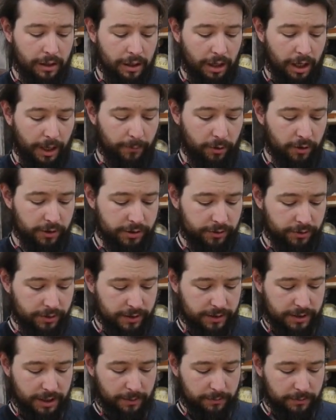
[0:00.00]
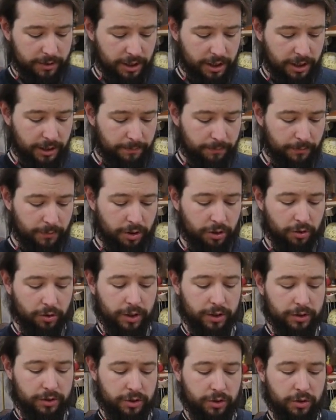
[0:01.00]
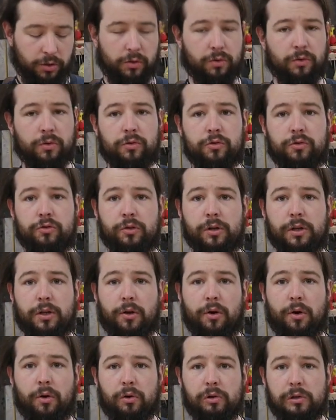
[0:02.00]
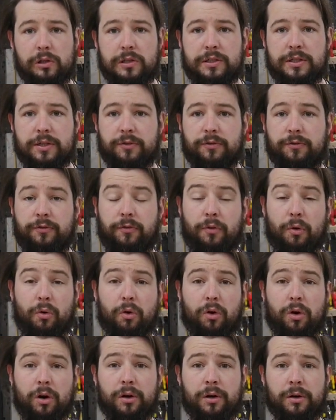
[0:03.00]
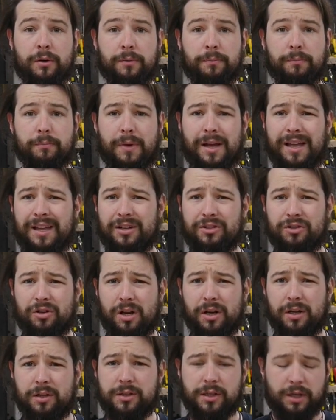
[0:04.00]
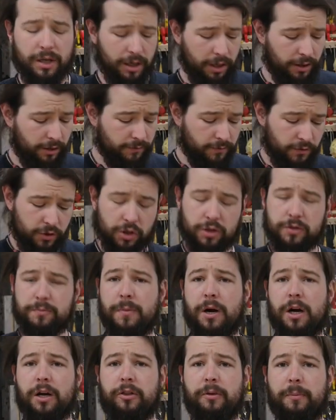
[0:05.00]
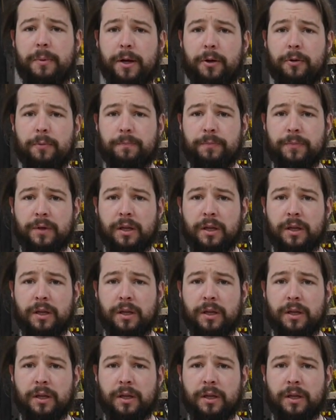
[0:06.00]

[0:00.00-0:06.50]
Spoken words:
I'm also at the same time going to drill the holes for my electronics. I just marked them out